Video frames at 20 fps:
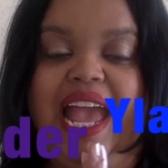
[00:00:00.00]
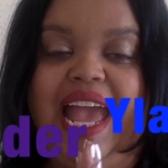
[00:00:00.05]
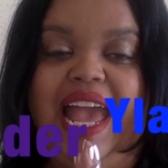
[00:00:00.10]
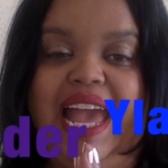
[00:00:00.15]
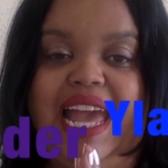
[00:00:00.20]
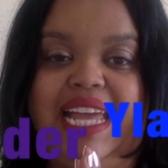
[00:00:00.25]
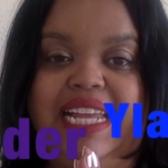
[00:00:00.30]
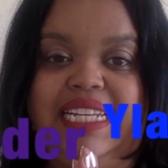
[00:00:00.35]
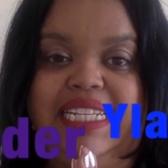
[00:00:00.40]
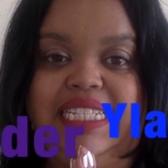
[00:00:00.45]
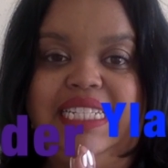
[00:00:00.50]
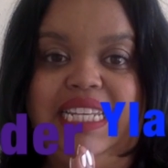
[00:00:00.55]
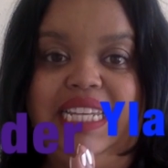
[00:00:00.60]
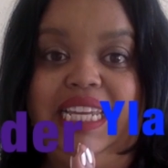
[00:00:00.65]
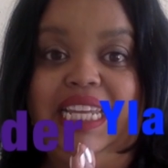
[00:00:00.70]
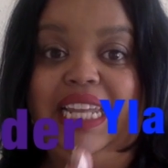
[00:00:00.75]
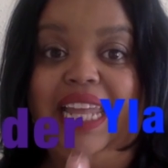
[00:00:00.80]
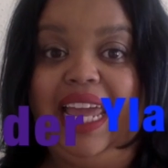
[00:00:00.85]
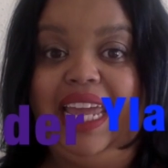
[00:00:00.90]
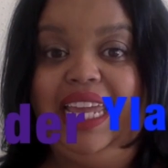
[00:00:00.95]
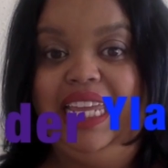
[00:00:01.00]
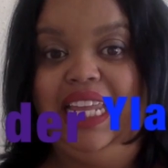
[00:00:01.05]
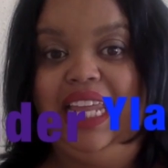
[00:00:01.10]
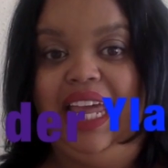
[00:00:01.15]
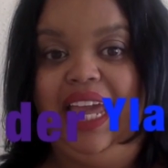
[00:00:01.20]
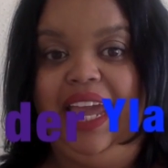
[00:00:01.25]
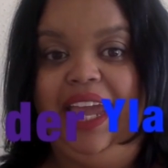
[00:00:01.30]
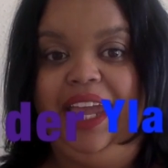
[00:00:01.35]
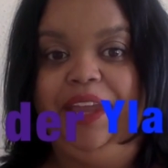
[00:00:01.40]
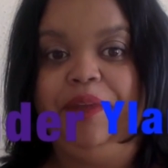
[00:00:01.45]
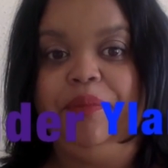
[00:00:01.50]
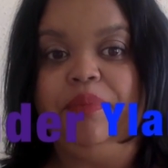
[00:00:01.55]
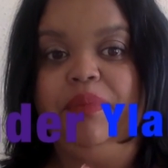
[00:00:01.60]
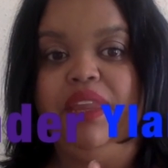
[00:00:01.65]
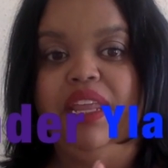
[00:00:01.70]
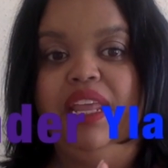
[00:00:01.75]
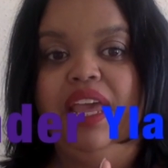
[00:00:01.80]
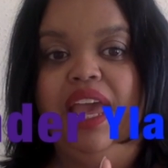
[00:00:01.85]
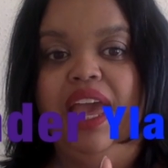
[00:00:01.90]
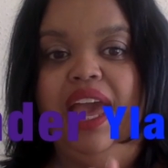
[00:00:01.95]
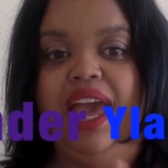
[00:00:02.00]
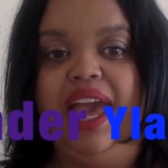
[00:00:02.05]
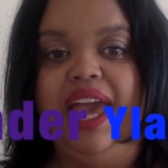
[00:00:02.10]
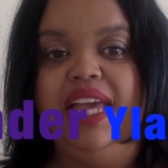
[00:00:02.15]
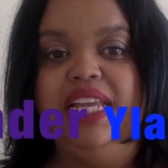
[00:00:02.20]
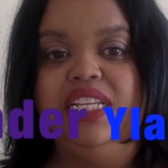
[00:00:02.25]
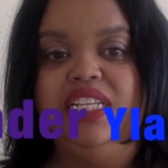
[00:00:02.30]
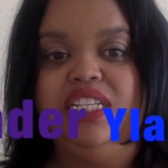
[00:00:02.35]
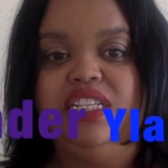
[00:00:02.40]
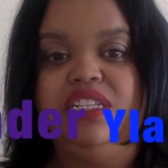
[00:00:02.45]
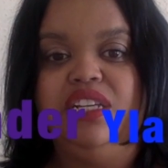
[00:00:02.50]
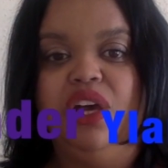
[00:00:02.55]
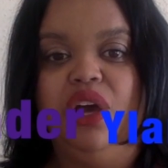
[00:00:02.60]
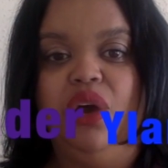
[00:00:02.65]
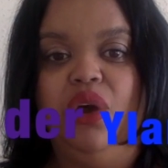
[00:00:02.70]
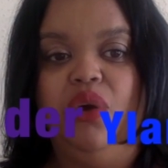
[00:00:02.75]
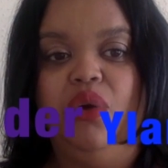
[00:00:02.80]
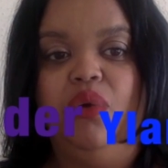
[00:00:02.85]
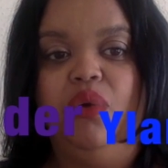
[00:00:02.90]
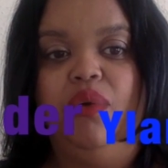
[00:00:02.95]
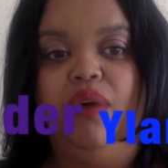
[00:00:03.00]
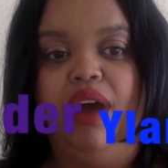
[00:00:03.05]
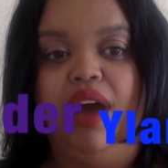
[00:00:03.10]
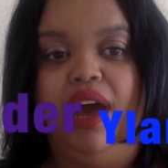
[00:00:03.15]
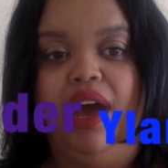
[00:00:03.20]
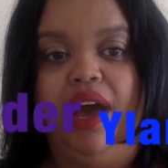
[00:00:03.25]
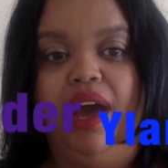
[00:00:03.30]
and ylang ylang. And so